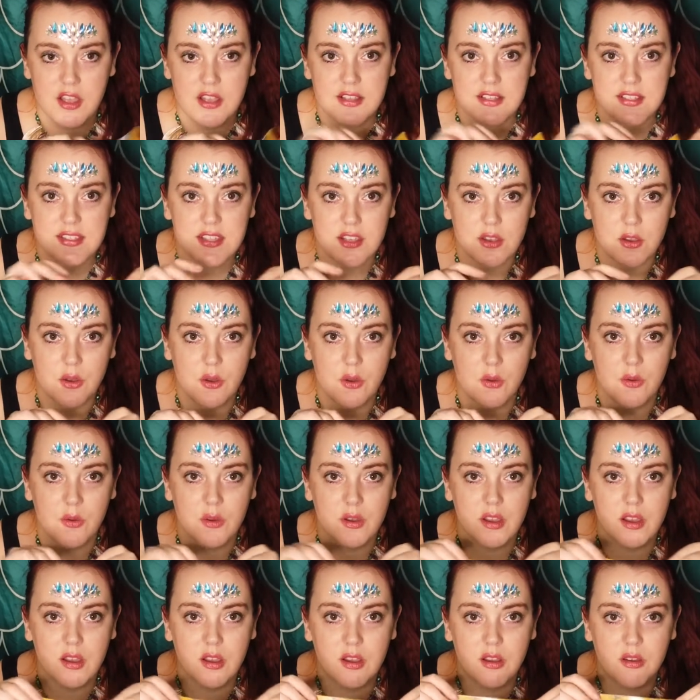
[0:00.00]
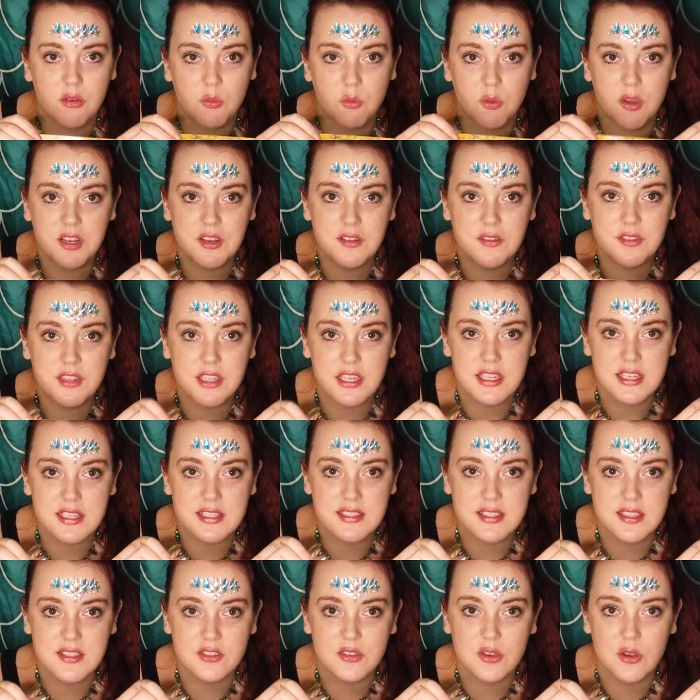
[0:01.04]
So one of
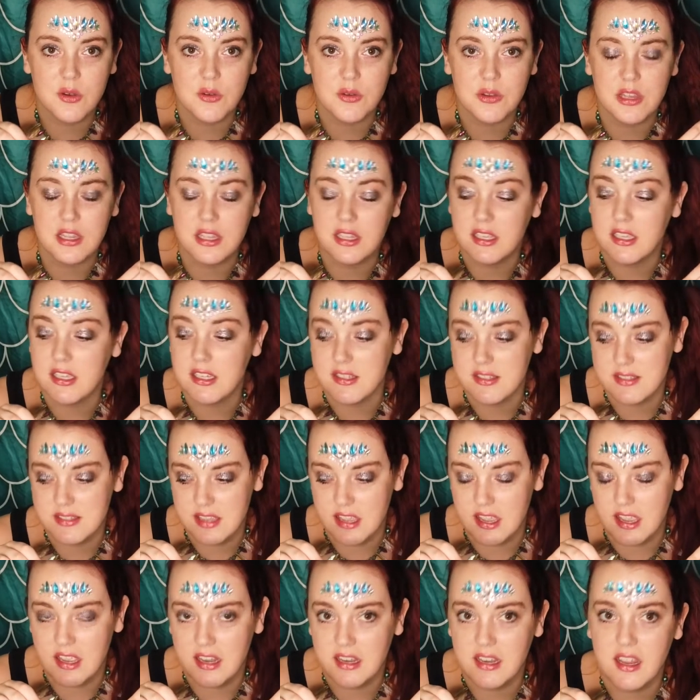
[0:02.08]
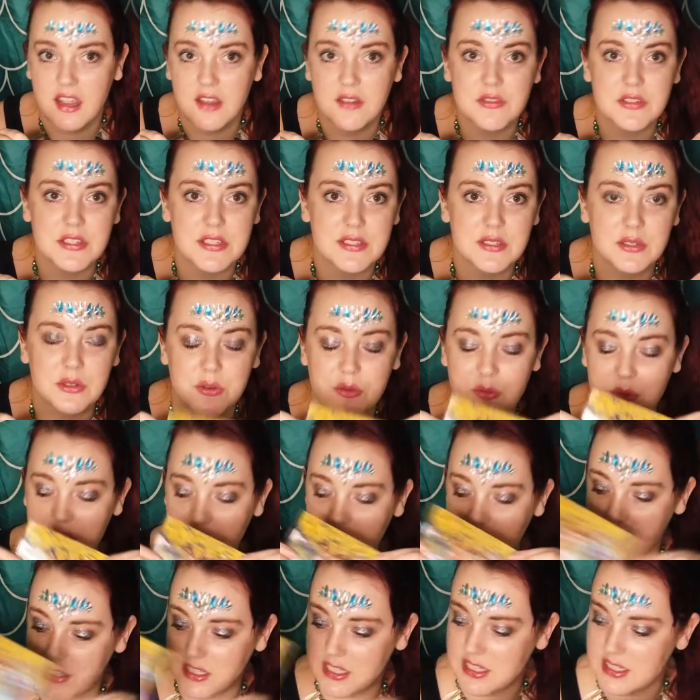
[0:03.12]
these is going inside every single one
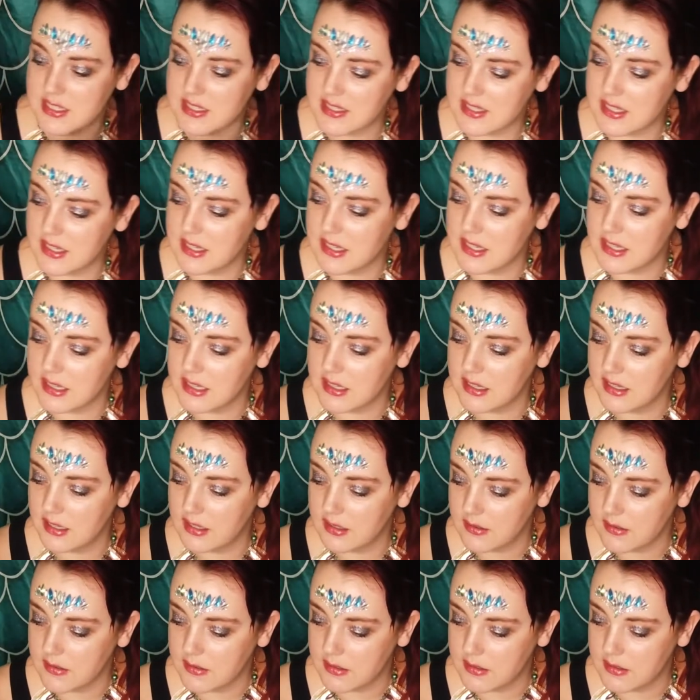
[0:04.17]
of these. So